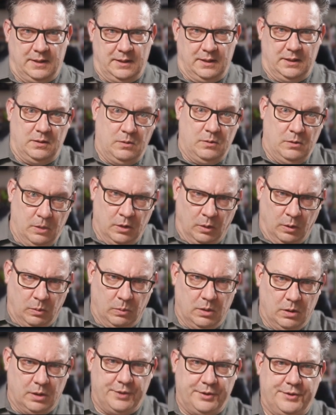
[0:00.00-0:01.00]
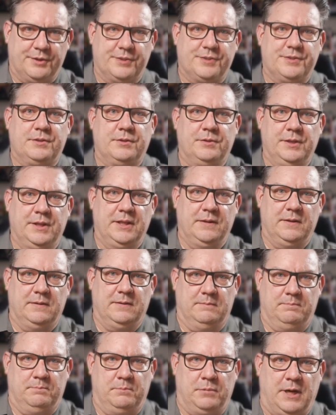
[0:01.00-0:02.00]
lower the
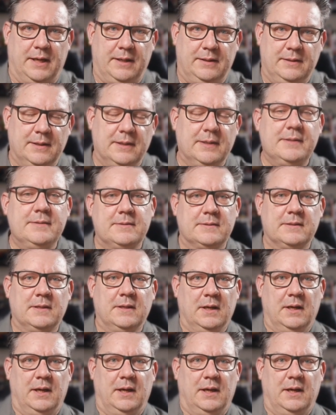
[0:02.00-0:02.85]
screen brightness,